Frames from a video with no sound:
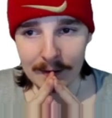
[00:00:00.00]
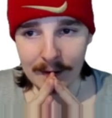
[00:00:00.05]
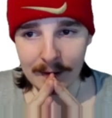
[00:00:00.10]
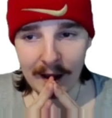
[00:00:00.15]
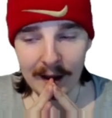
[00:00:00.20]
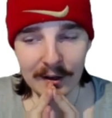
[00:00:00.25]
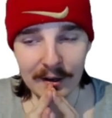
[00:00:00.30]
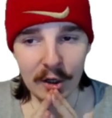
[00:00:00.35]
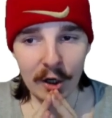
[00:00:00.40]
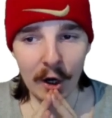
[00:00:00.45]

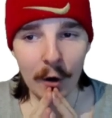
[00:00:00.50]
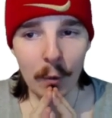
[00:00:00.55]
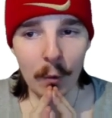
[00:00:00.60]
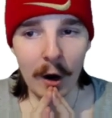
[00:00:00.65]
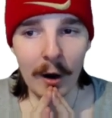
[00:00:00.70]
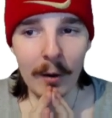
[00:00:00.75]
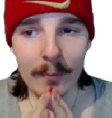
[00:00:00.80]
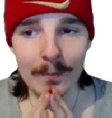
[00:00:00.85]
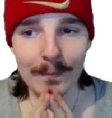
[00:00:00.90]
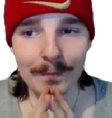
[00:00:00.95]
And you know
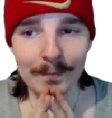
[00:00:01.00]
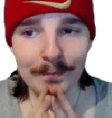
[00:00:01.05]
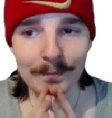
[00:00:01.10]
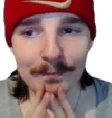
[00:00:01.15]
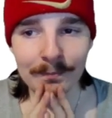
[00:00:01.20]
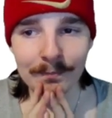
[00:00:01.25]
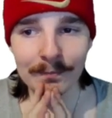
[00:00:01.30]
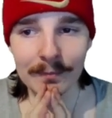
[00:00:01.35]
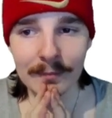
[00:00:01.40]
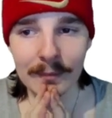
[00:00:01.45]
what?
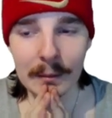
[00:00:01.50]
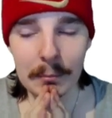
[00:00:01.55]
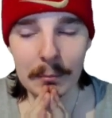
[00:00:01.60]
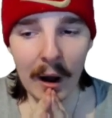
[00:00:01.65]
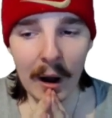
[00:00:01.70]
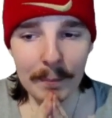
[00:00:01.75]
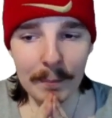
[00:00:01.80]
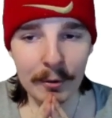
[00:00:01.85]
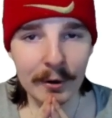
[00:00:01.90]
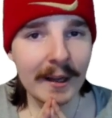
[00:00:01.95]

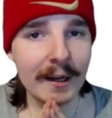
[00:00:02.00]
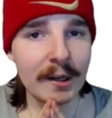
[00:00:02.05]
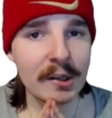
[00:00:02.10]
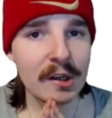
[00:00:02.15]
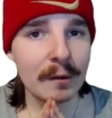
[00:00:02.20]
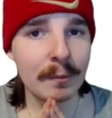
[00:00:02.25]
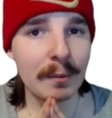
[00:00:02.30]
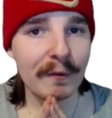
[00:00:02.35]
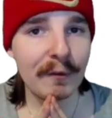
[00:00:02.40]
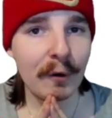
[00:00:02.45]
My
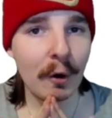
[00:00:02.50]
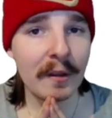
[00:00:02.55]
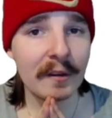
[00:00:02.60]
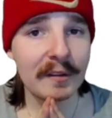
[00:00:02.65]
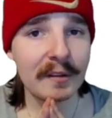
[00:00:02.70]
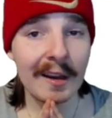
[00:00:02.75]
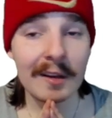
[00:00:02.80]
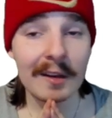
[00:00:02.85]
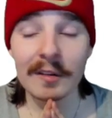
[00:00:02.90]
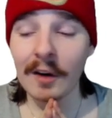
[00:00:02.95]
predictions before the
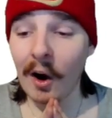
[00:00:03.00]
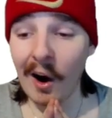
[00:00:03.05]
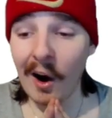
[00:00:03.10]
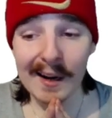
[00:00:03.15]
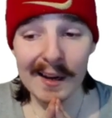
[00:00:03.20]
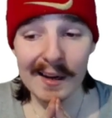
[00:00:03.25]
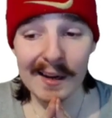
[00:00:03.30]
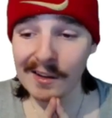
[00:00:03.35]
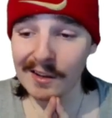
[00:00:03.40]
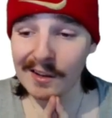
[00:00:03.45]
season, I
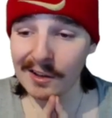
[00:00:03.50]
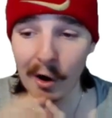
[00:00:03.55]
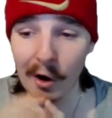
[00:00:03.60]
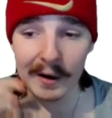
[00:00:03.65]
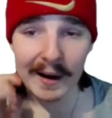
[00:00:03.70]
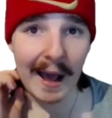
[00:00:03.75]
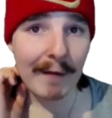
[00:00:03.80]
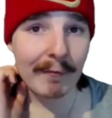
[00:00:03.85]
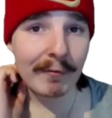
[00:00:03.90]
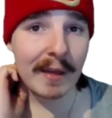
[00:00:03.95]
did
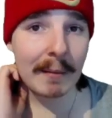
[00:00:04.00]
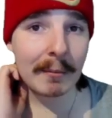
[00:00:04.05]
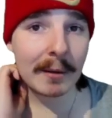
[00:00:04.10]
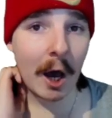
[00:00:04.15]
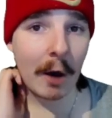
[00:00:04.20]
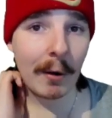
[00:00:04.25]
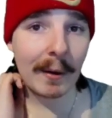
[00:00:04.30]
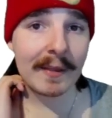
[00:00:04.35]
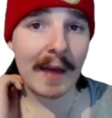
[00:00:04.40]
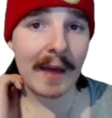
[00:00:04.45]
not have them
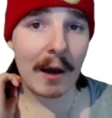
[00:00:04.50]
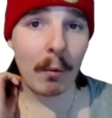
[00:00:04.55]
going that